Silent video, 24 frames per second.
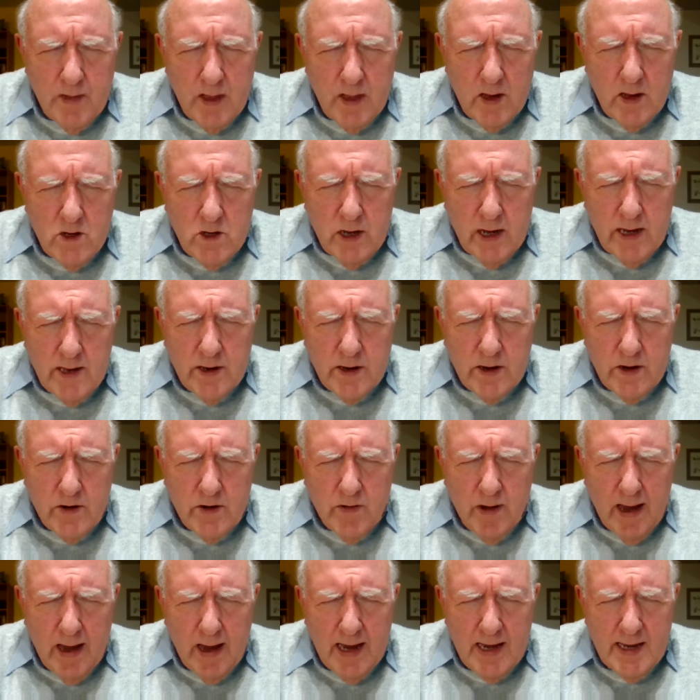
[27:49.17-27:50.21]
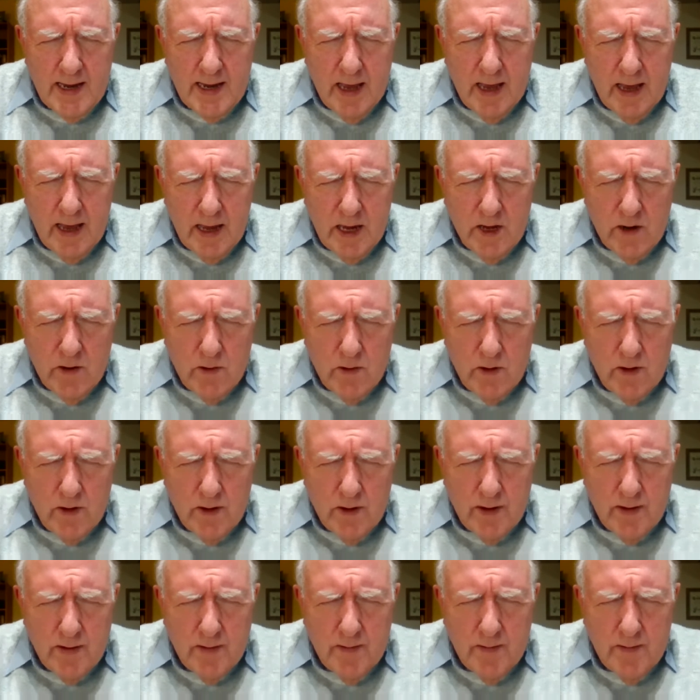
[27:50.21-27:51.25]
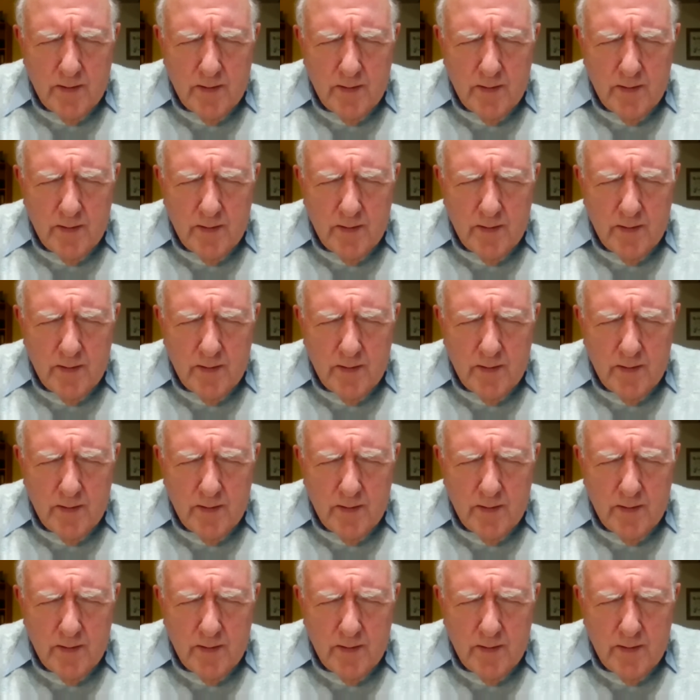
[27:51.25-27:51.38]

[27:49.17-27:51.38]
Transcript: that Jesus Christ is Lord,